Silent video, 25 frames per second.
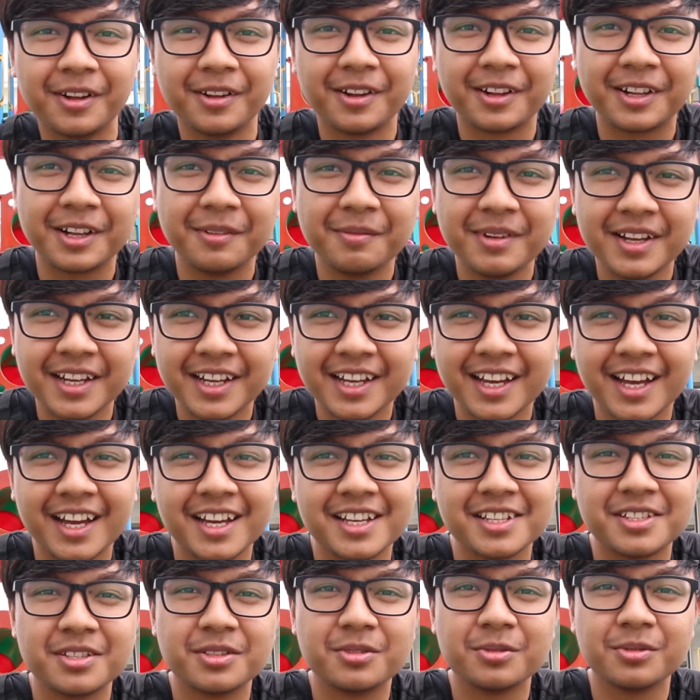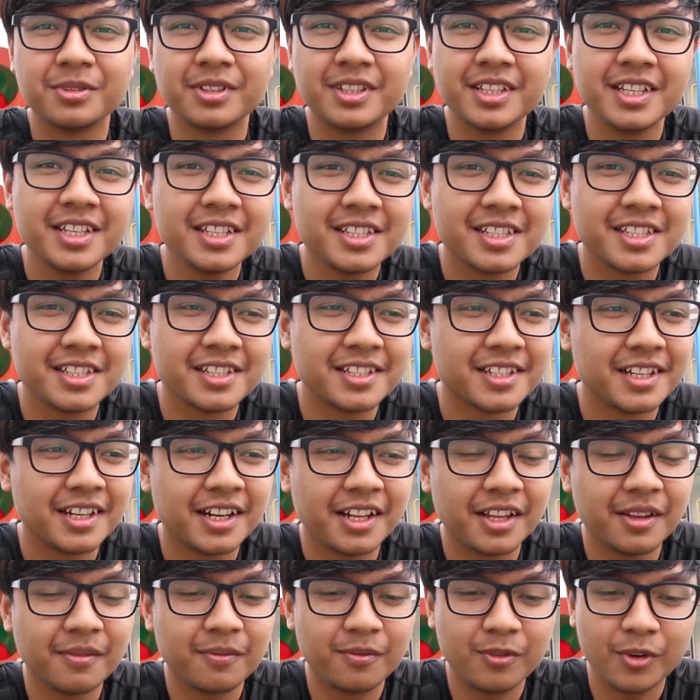Welcome back, guys. This is
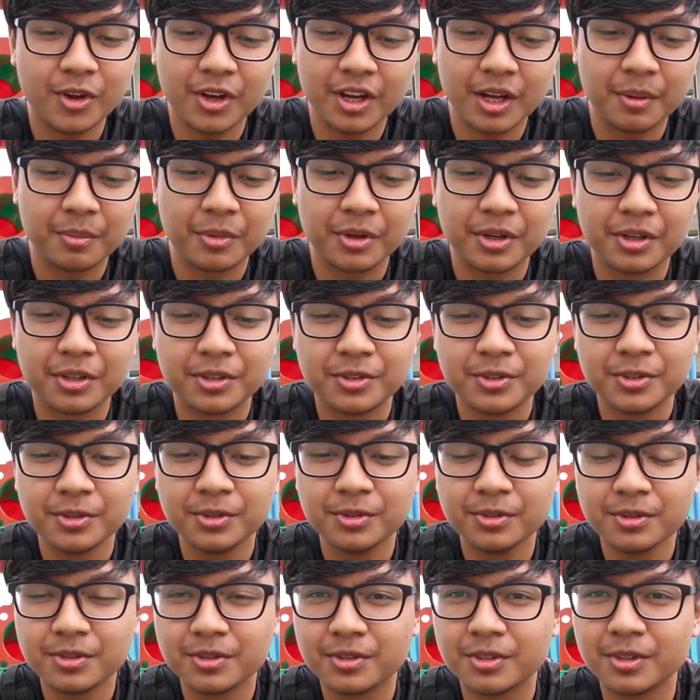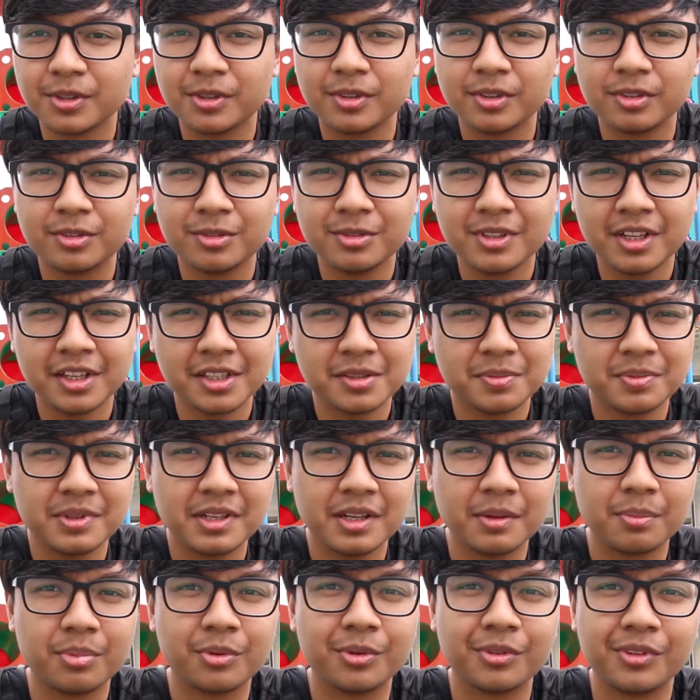another vlog I'm gonna do. So today has
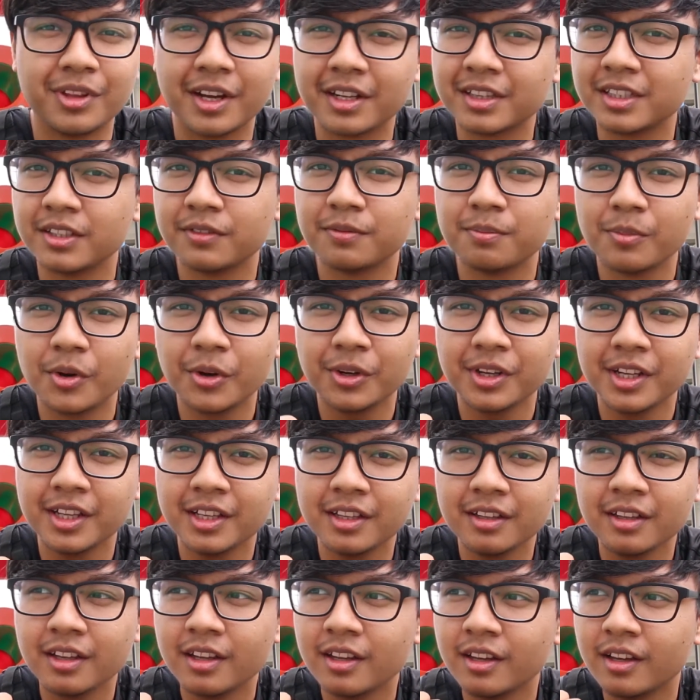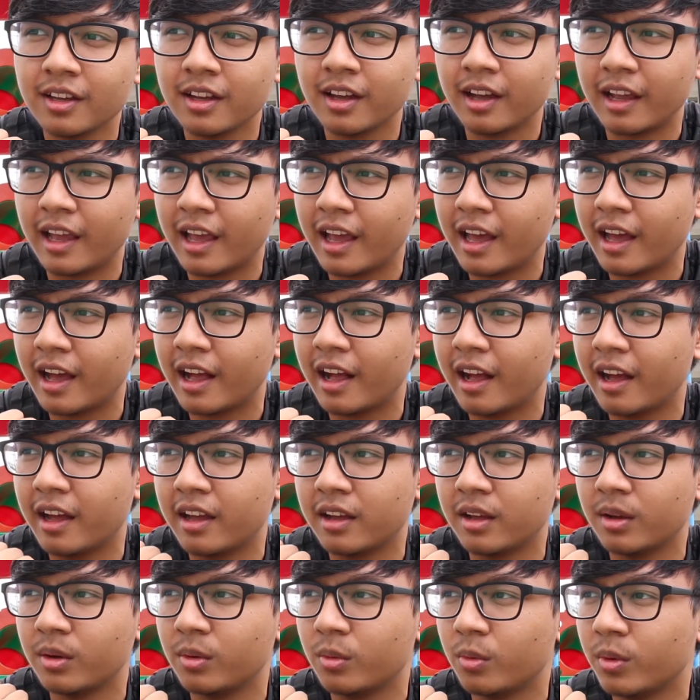been a productive morning.
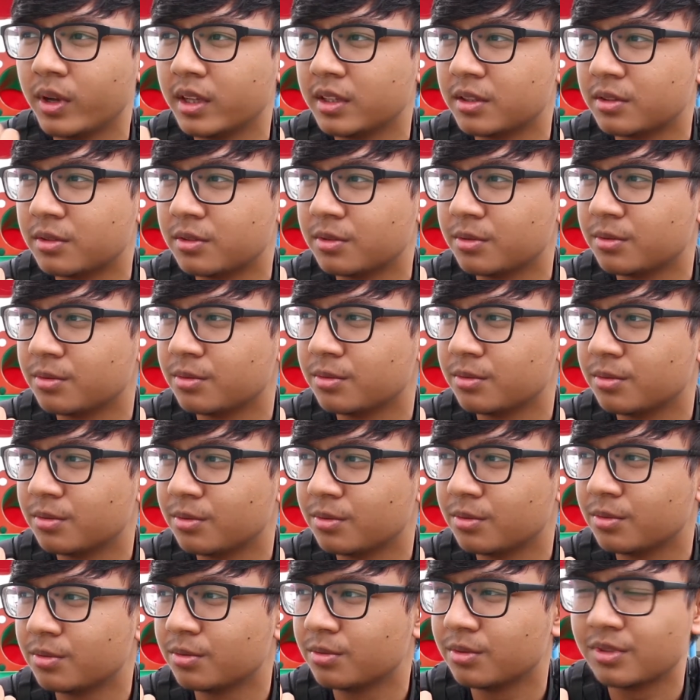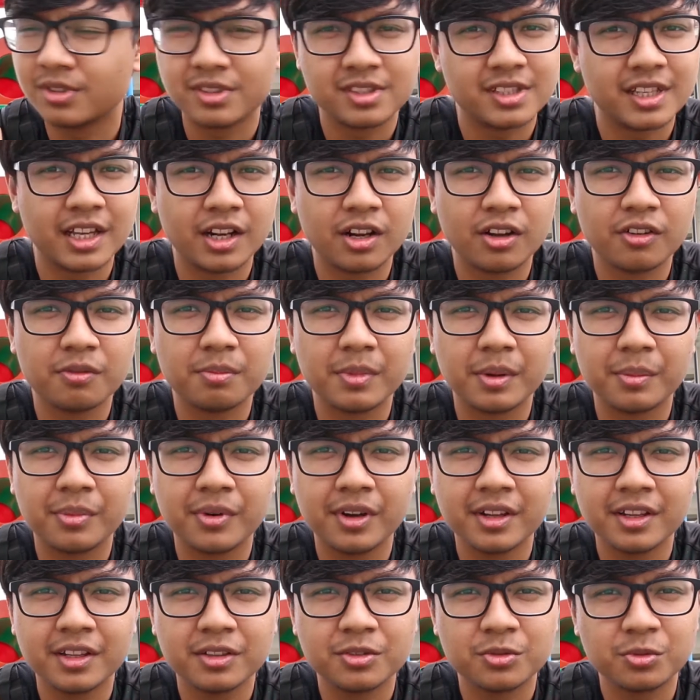I went to send off my
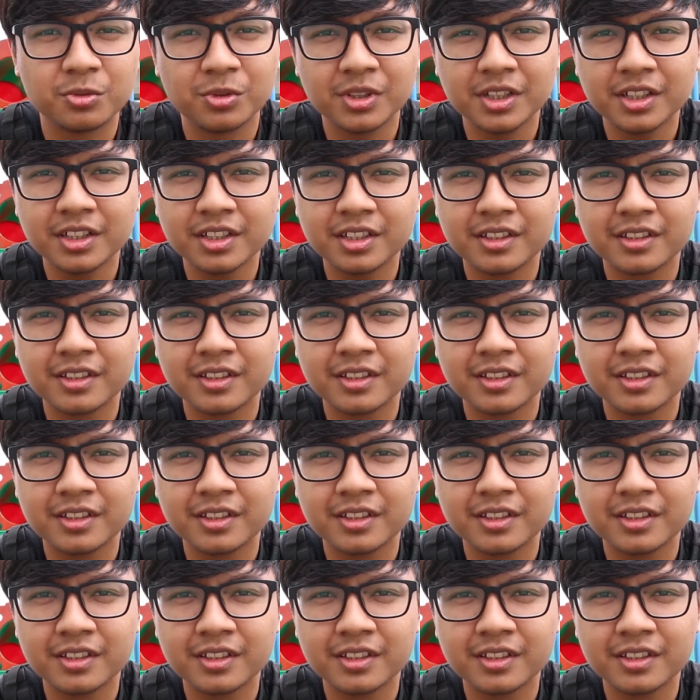brother to work,